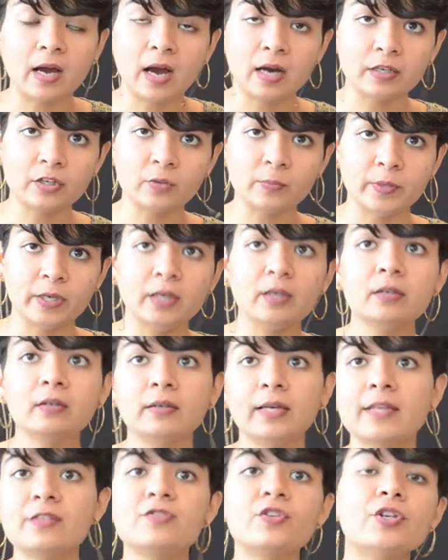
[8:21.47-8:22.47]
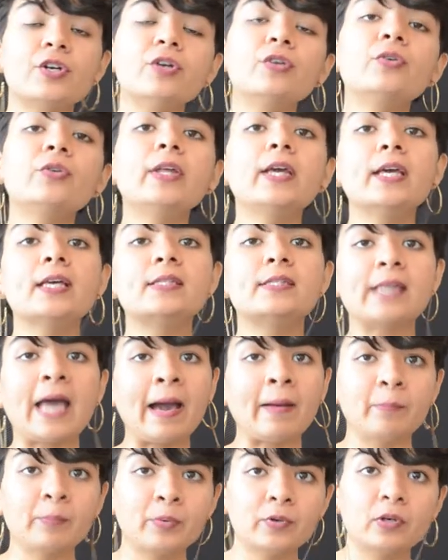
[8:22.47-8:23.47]
argument, let's return to the
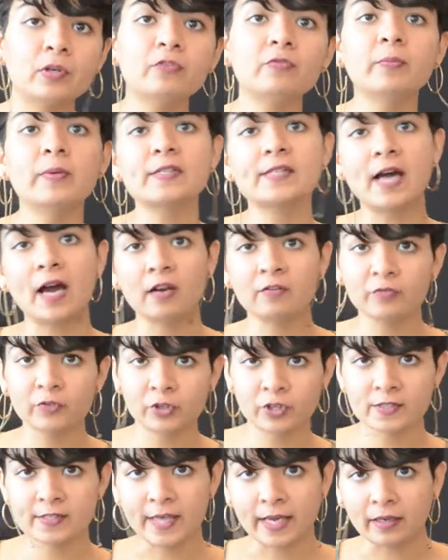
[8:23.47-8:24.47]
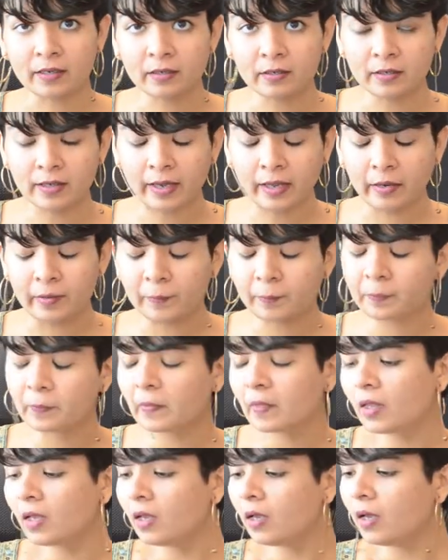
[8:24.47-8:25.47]
example of Masan for a second again.
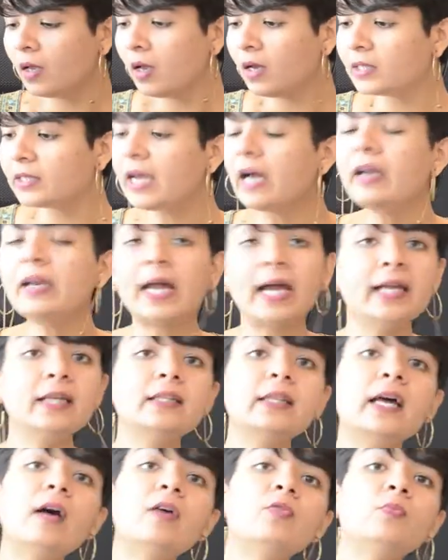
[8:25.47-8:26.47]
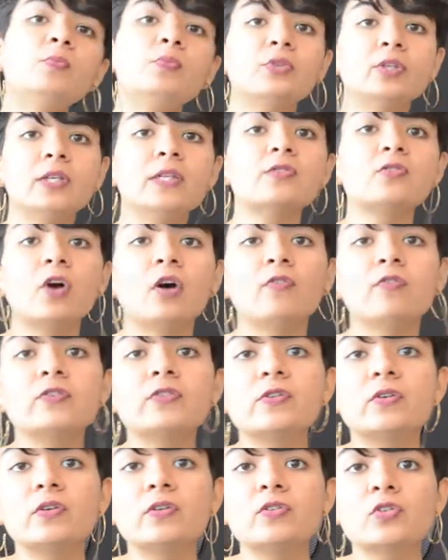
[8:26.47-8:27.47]
Kya right tha un police
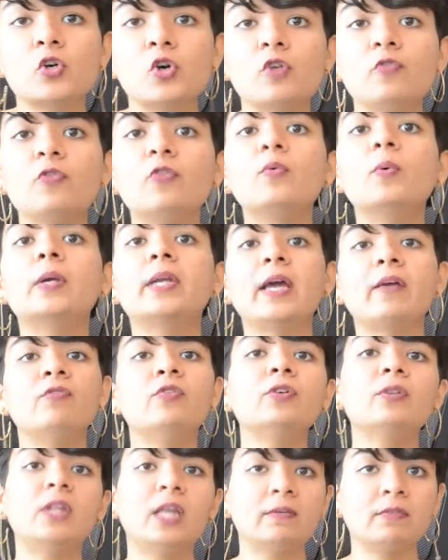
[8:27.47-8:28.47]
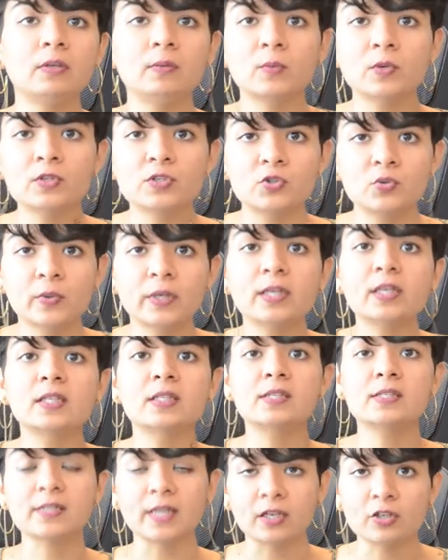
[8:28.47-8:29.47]
officers ko for whatever Devi was doing
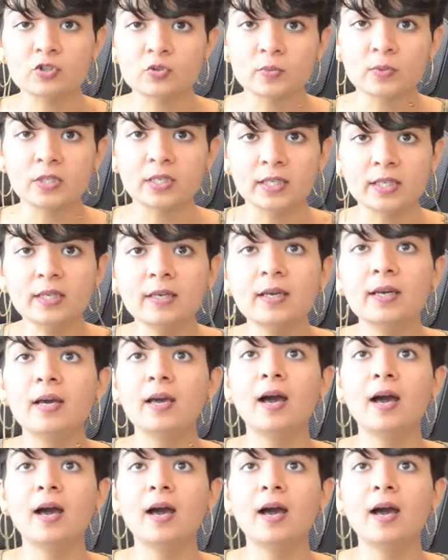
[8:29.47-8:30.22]
consensually